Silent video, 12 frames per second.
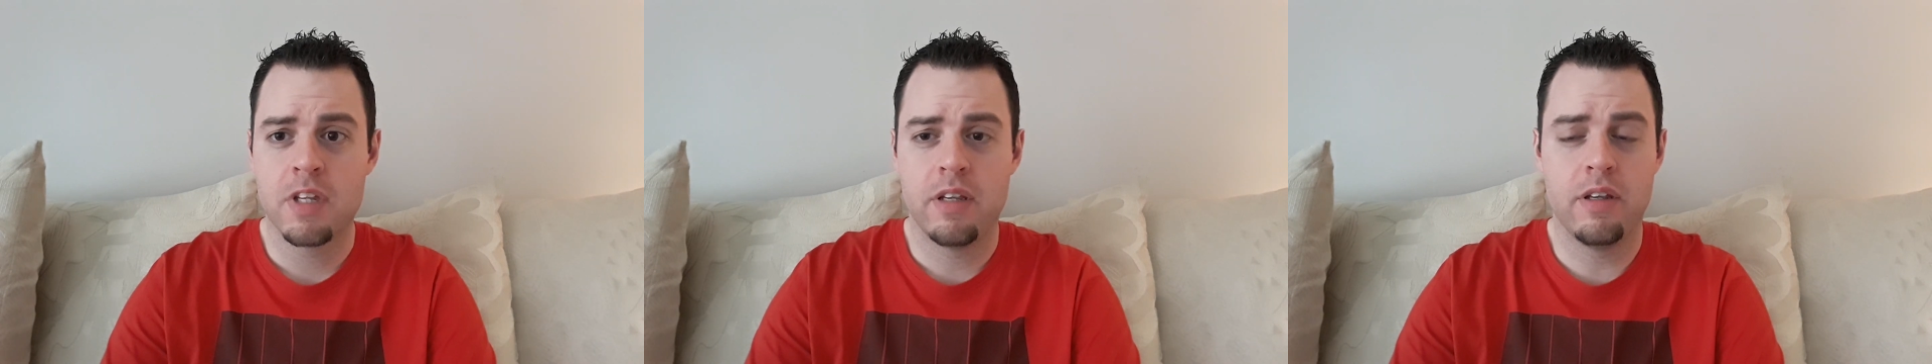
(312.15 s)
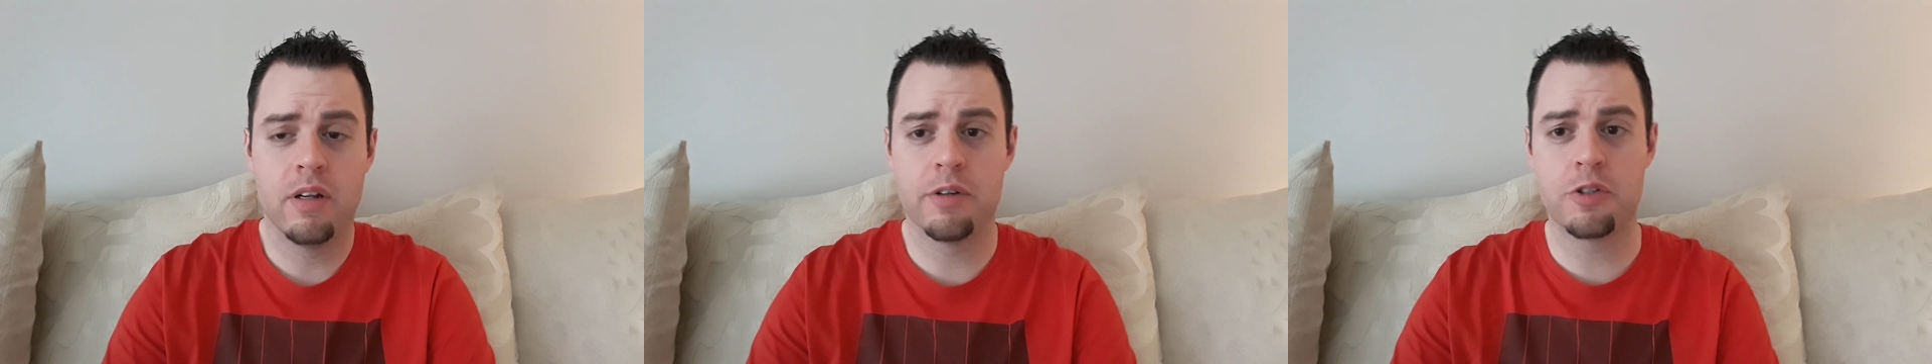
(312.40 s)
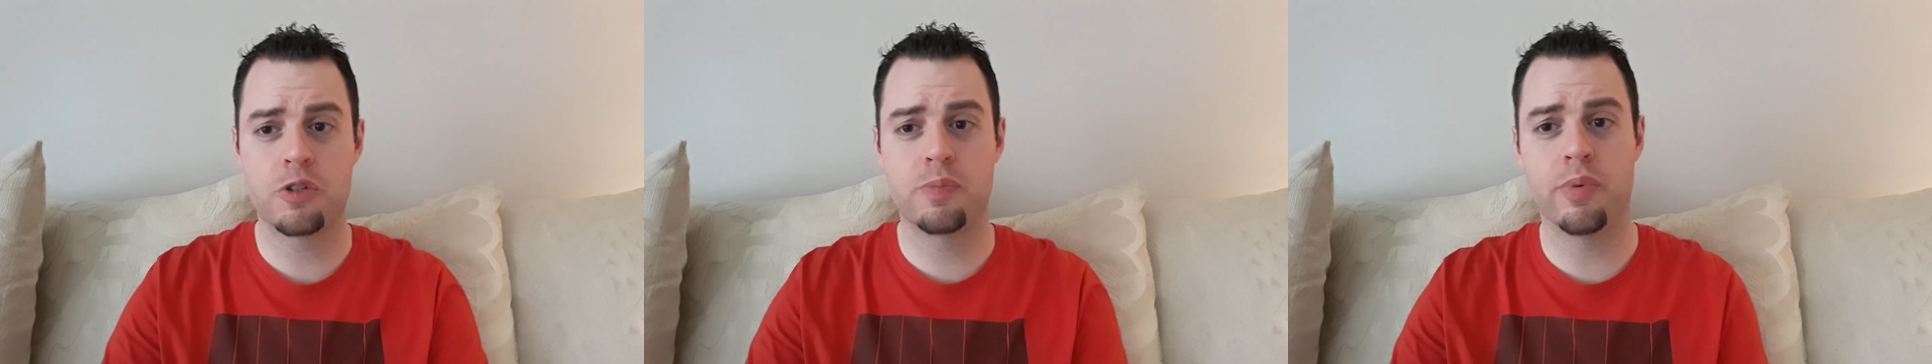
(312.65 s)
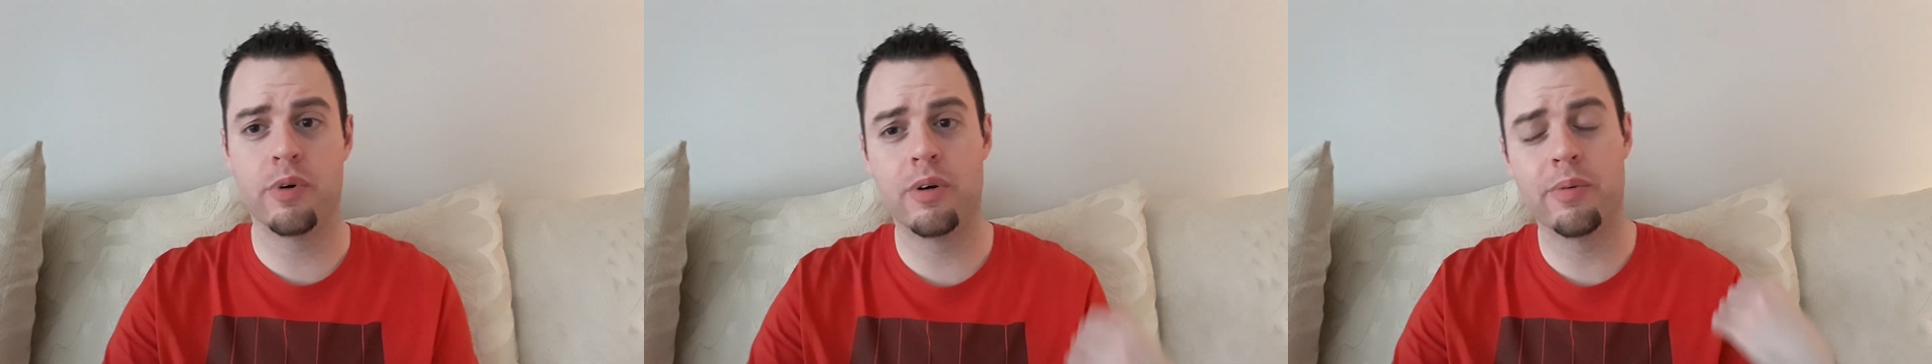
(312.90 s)
you know, a
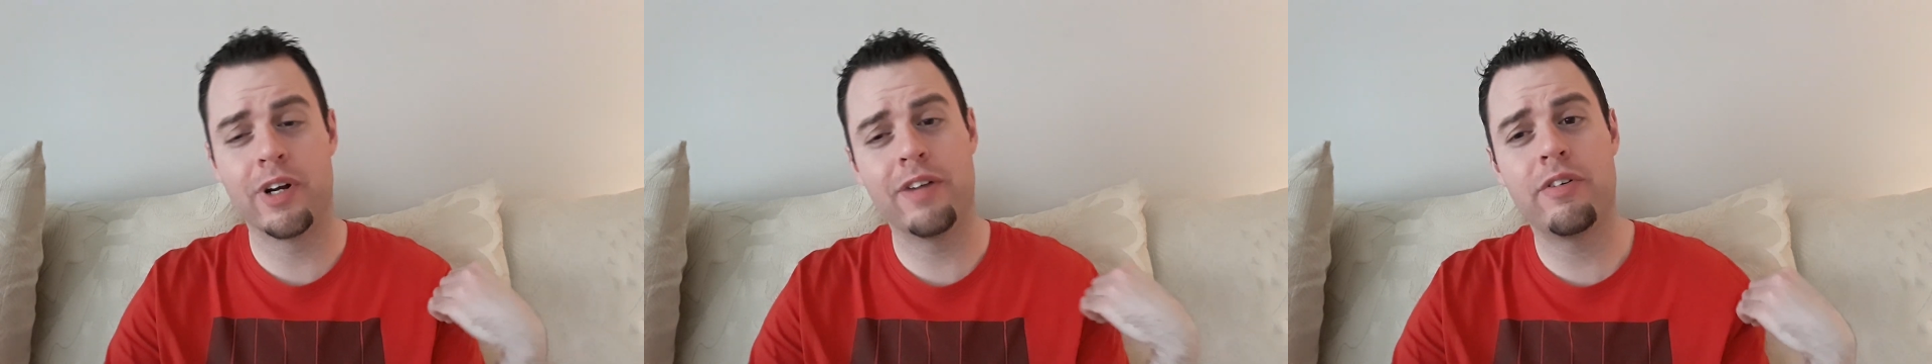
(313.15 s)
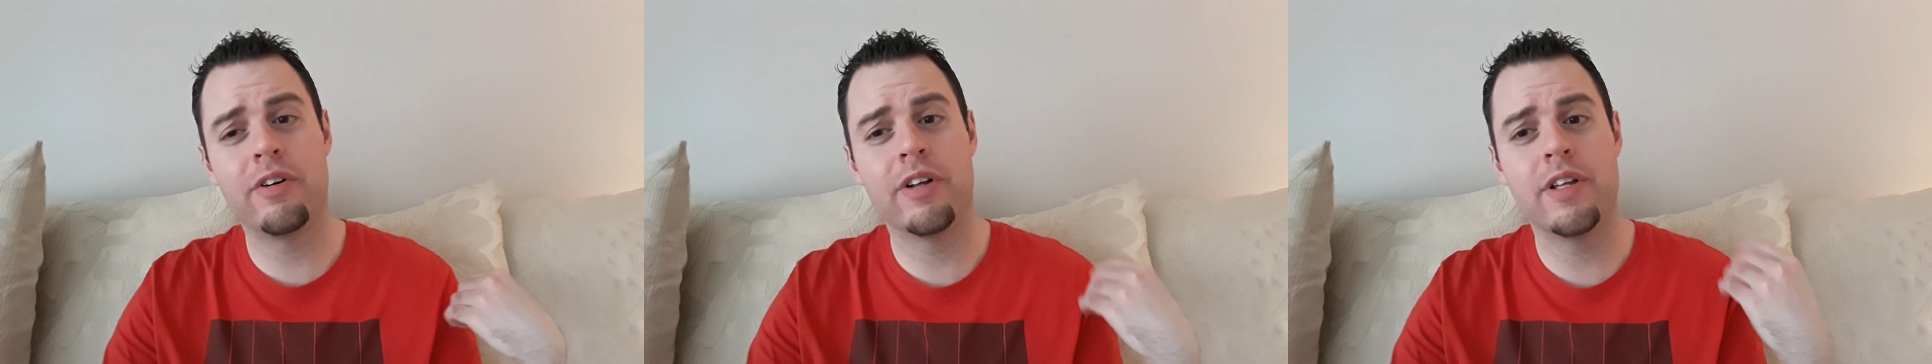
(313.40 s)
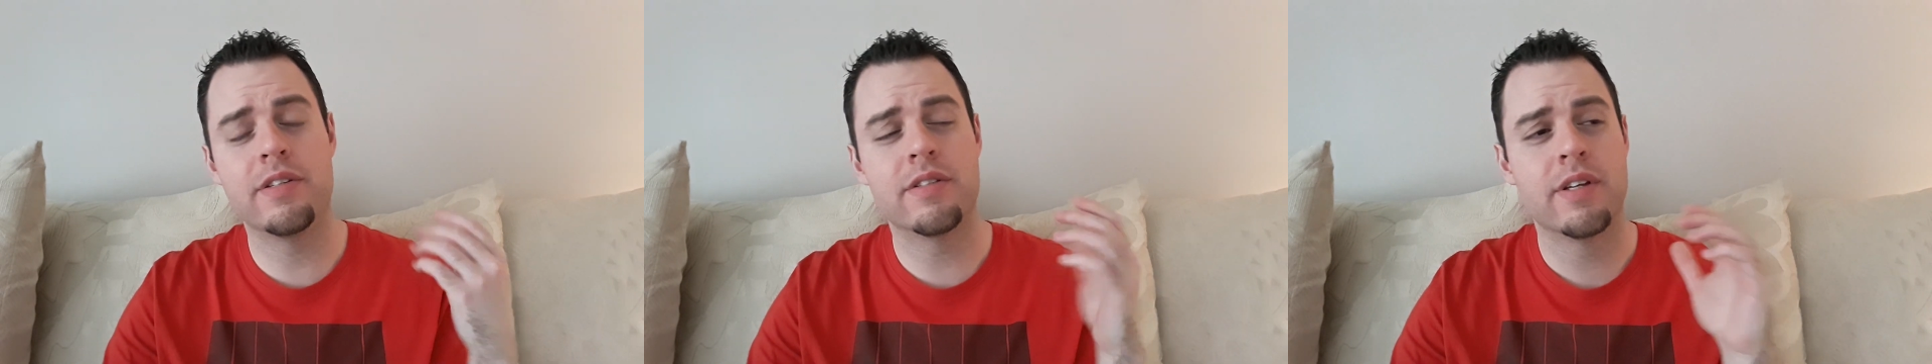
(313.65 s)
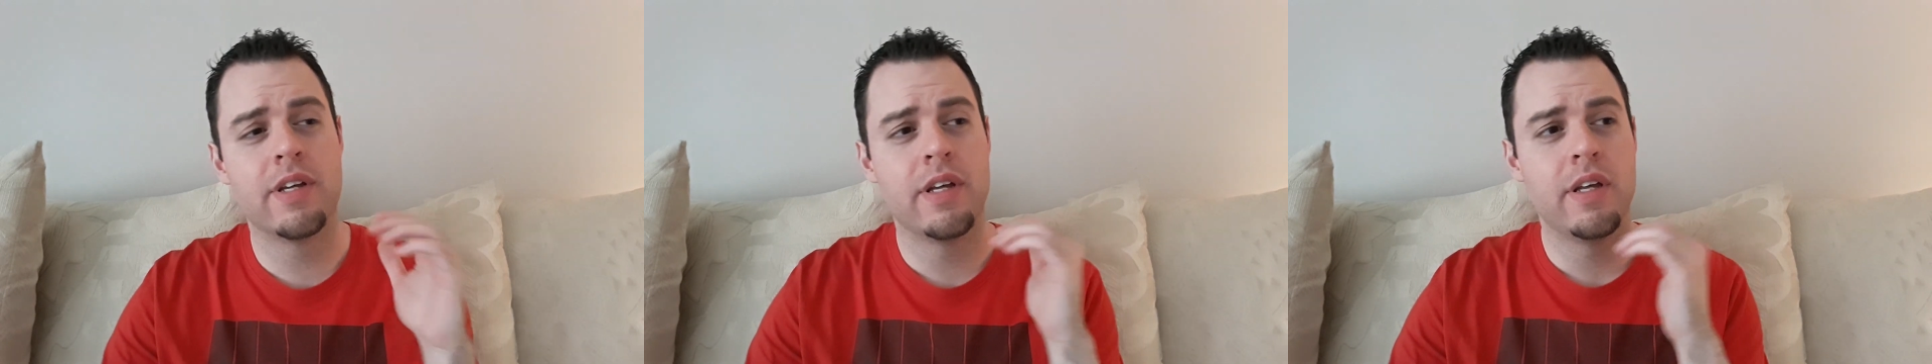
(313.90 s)
sport, whatever it
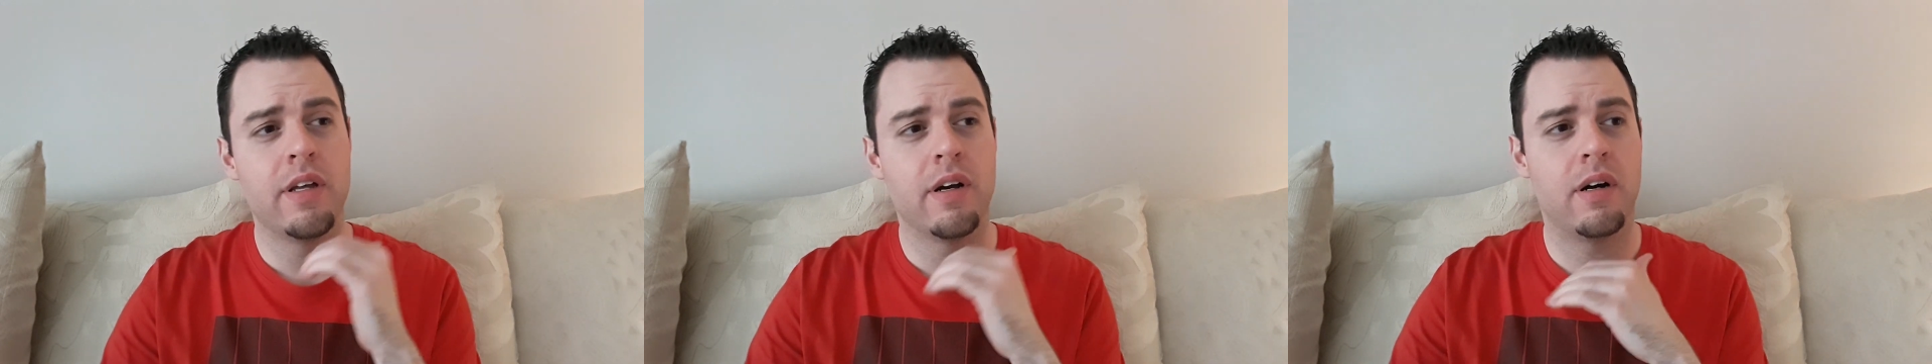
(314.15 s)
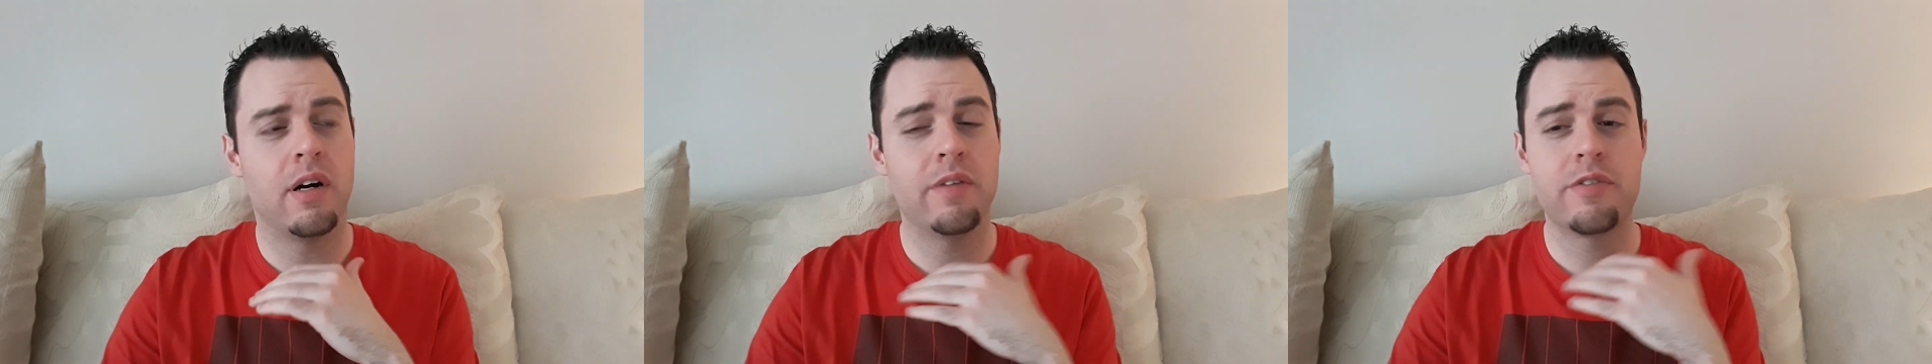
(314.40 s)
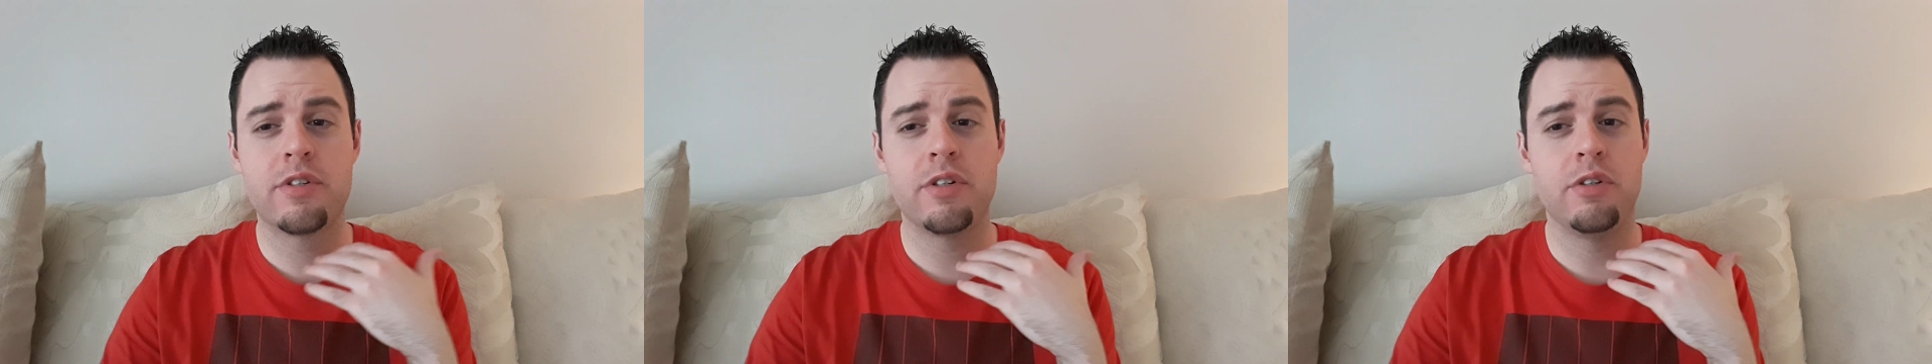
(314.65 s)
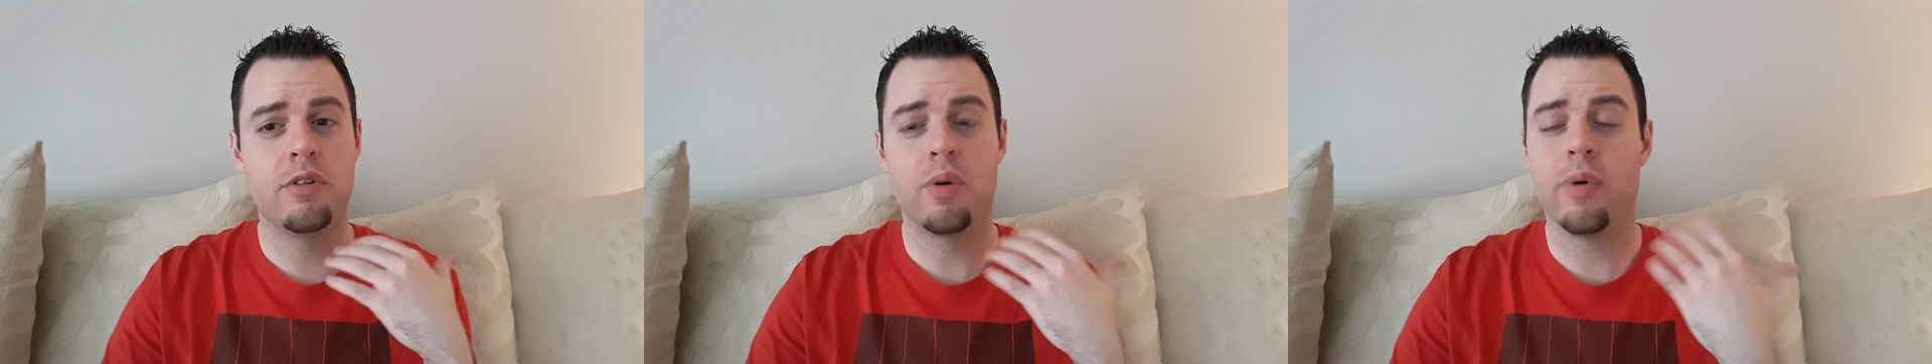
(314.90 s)
is, all of a
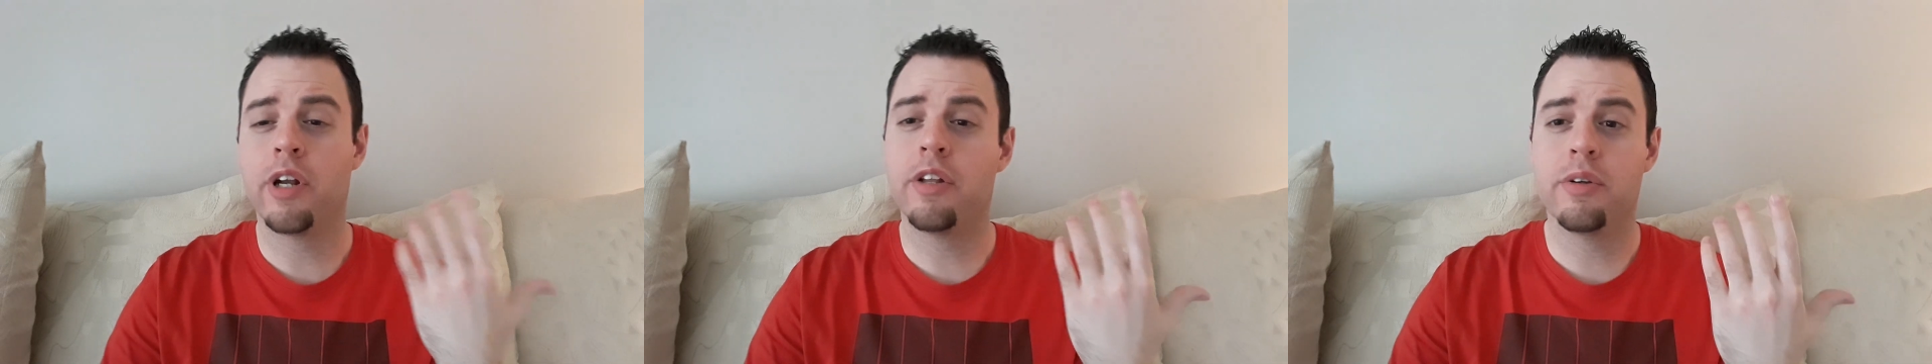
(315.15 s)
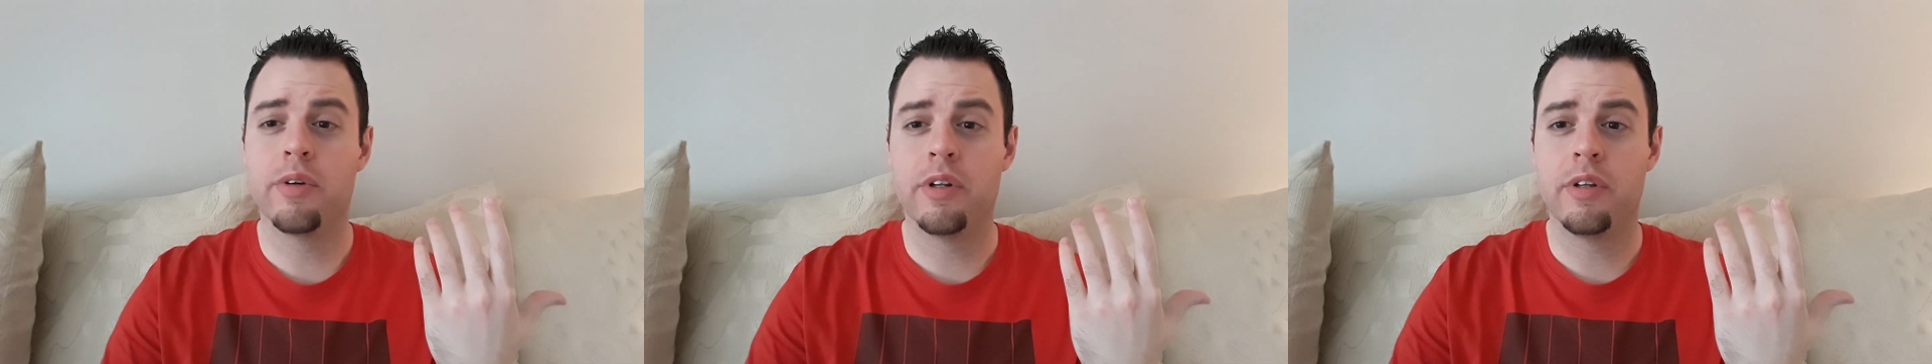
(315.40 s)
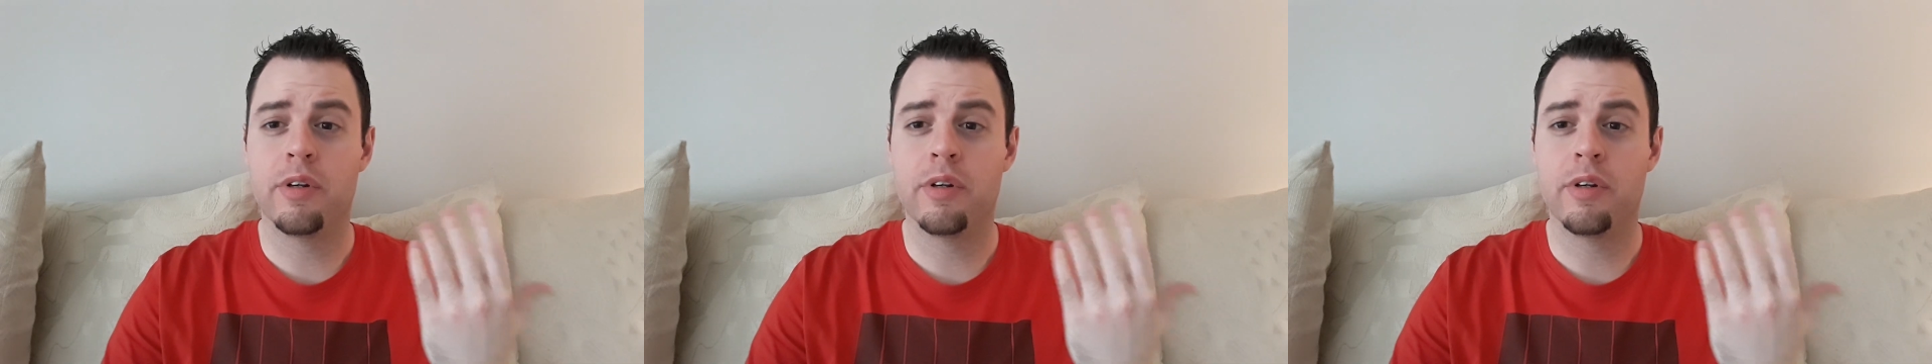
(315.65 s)
sudden you don't want to do it.